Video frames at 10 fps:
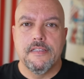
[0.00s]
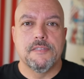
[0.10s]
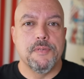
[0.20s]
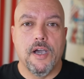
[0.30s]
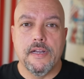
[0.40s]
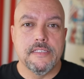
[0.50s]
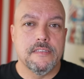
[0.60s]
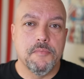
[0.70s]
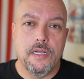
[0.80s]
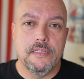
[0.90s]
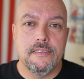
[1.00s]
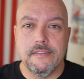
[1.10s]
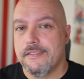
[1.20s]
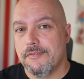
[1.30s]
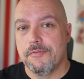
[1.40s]
let's be honest, in
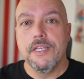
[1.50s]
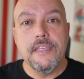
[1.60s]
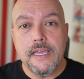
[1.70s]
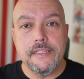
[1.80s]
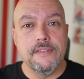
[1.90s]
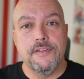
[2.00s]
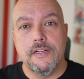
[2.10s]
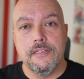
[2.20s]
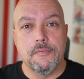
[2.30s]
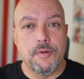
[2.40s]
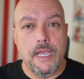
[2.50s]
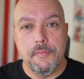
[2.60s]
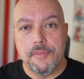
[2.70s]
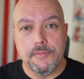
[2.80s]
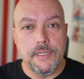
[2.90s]
politics, is it really that difficult to
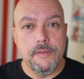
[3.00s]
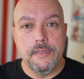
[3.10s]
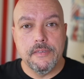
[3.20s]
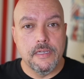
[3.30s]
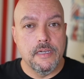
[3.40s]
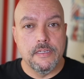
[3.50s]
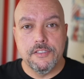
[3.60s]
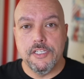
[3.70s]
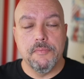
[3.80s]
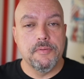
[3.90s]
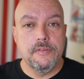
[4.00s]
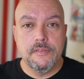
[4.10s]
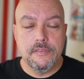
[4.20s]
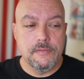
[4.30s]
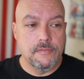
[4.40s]
bribe three uh, sheep?
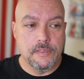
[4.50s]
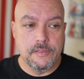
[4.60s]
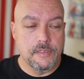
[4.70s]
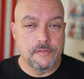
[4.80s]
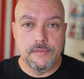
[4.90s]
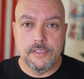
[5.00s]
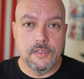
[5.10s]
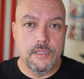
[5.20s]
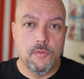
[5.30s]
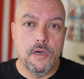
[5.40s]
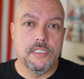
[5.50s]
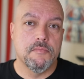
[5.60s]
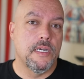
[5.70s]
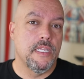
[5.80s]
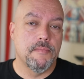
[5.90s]
With, you know, that's all they want is
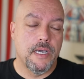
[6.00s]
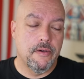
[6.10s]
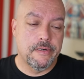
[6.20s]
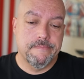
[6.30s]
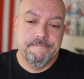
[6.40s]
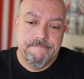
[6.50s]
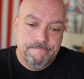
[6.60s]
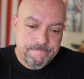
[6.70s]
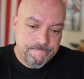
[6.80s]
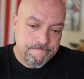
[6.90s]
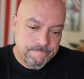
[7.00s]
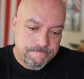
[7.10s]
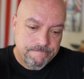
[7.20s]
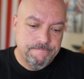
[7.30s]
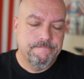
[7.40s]
money and power.
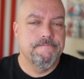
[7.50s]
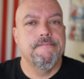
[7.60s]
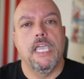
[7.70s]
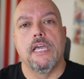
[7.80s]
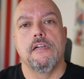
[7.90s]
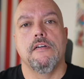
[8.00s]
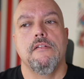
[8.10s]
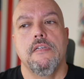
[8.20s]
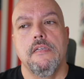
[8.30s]
I don't know.